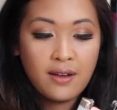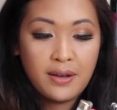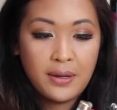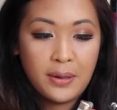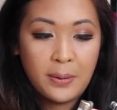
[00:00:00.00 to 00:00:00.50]

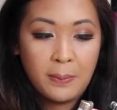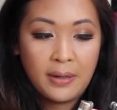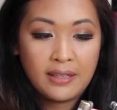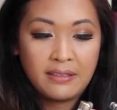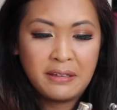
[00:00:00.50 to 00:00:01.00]

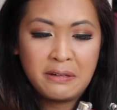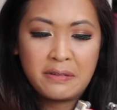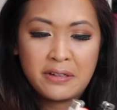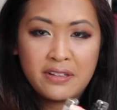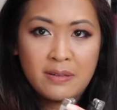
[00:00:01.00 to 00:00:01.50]
I think
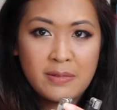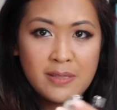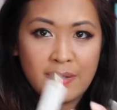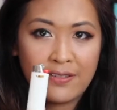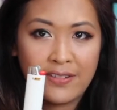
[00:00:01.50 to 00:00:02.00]
one of them
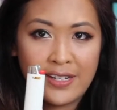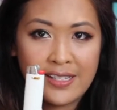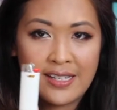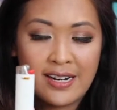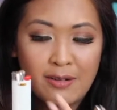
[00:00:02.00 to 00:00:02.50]
is my
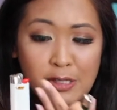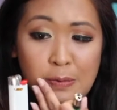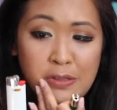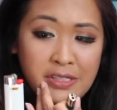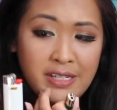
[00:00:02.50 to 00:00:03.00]
friend's that I was
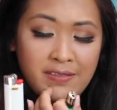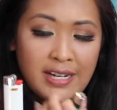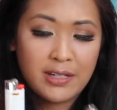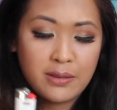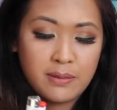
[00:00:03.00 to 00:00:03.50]
supposed to give
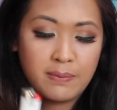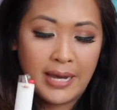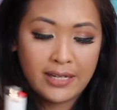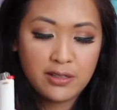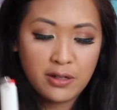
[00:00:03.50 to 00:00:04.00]

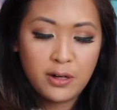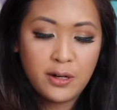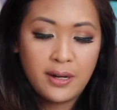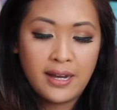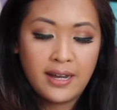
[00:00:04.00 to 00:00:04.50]
back to
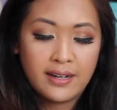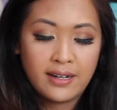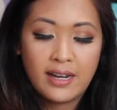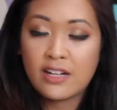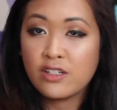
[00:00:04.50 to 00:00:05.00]
her, and
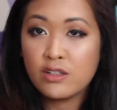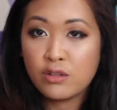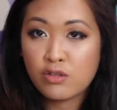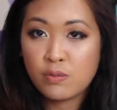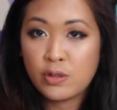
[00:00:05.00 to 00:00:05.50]
I actually
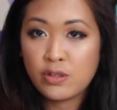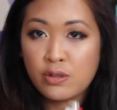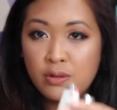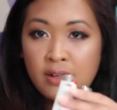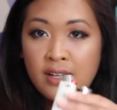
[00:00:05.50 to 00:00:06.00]
don't smoke,
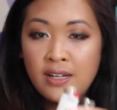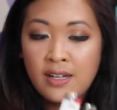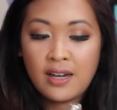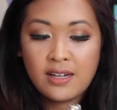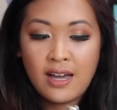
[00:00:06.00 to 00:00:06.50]
so
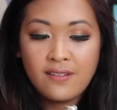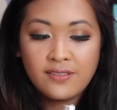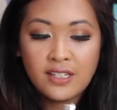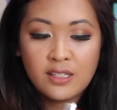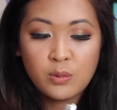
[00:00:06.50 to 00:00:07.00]
I have
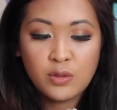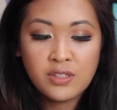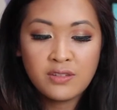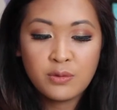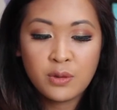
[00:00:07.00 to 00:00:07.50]
these
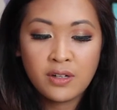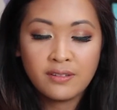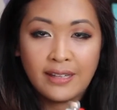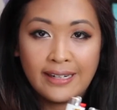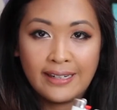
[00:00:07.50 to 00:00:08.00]
mostly for
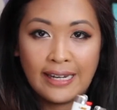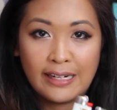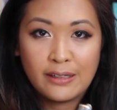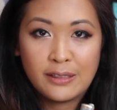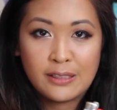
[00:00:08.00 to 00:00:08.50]
lighting
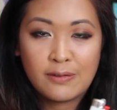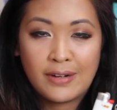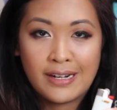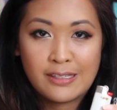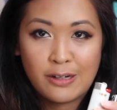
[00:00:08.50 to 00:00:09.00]
candles
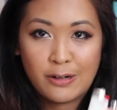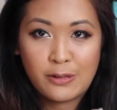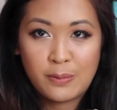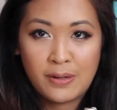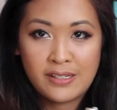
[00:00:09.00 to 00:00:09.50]
when I try to
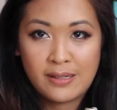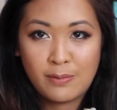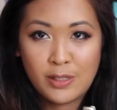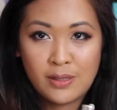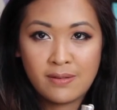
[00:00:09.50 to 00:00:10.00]
surprise
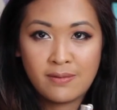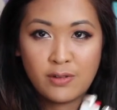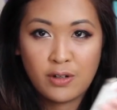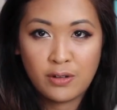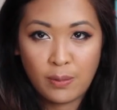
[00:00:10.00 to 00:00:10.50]
someone
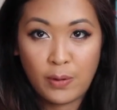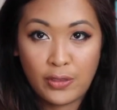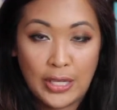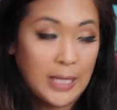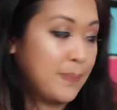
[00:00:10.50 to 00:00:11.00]
for their
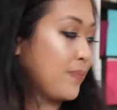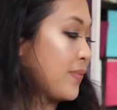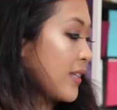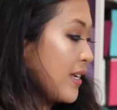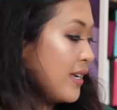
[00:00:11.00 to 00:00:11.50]
birthday.
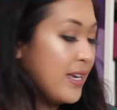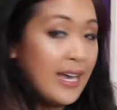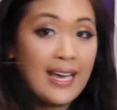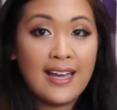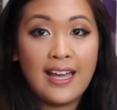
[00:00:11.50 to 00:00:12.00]

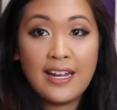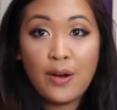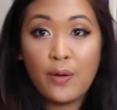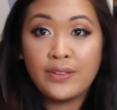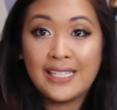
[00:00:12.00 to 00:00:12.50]
And
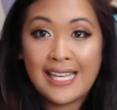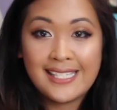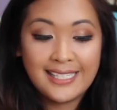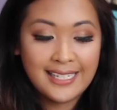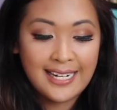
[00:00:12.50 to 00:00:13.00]
oh, the
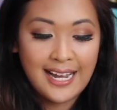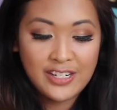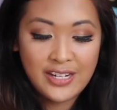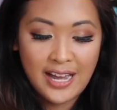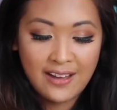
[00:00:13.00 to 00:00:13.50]
last thing that I
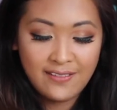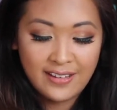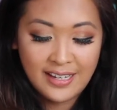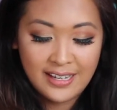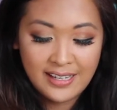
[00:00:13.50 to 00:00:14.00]
actually have
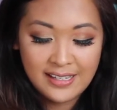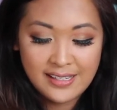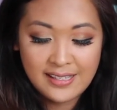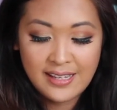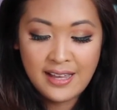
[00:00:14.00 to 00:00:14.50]

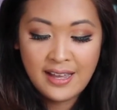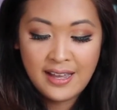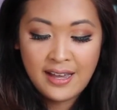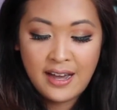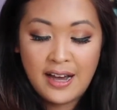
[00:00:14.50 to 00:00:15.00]
is
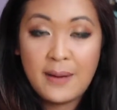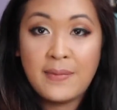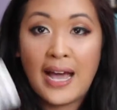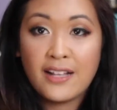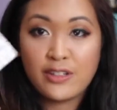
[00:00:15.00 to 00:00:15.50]

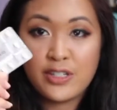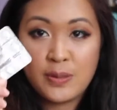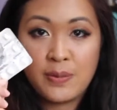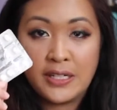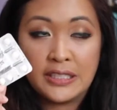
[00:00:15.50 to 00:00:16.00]

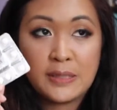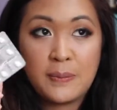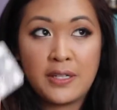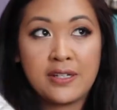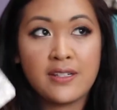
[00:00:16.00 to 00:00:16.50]
allergy pills,
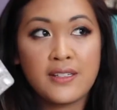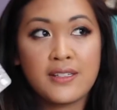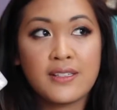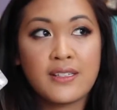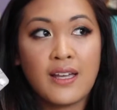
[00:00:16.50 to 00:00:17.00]

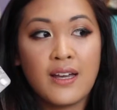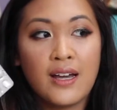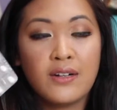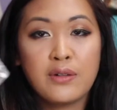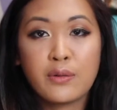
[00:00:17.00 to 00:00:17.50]
because
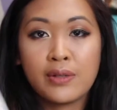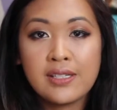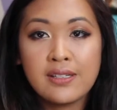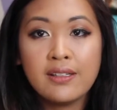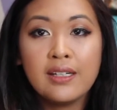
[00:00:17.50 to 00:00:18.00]
I don't know,
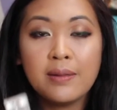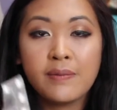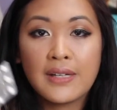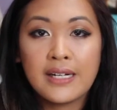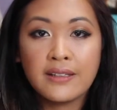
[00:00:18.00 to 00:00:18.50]
recently
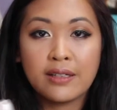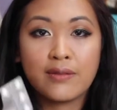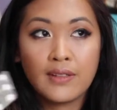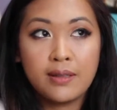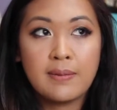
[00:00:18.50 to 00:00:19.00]
I'm getting like
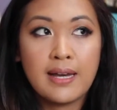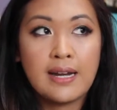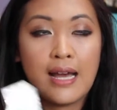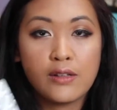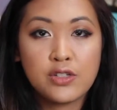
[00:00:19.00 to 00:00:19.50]
really bad
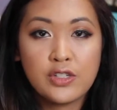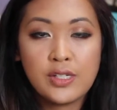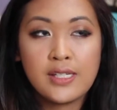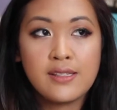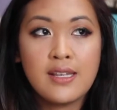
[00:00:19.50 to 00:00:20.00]

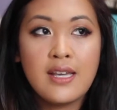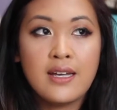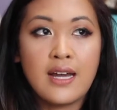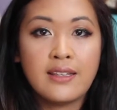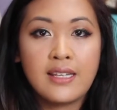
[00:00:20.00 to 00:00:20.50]
allergies.
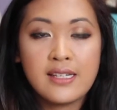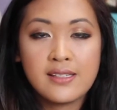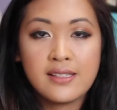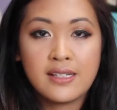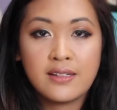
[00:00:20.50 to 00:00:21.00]
I think
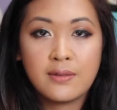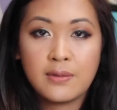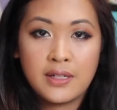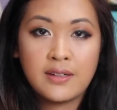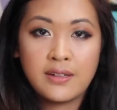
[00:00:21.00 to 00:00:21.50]
it's like
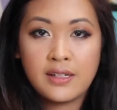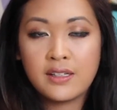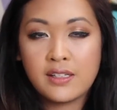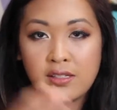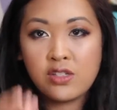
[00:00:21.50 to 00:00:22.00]
when
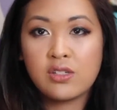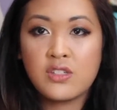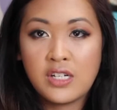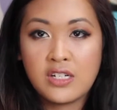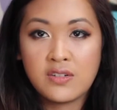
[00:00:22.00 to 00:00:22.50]
the
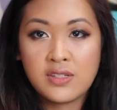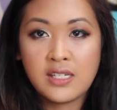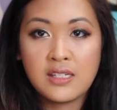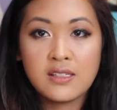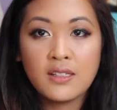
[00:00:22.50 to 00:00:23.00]
change of
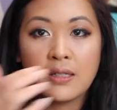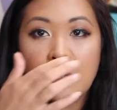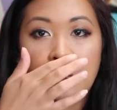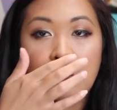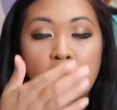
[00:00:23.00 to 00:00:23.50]
season, and
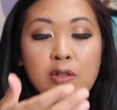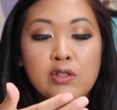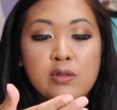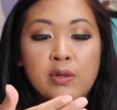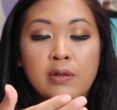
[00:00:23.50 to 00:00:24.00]
I think my
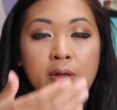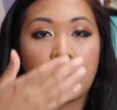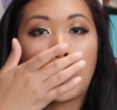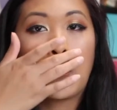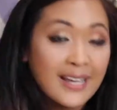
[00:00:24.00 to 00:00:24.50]
nose is running right now.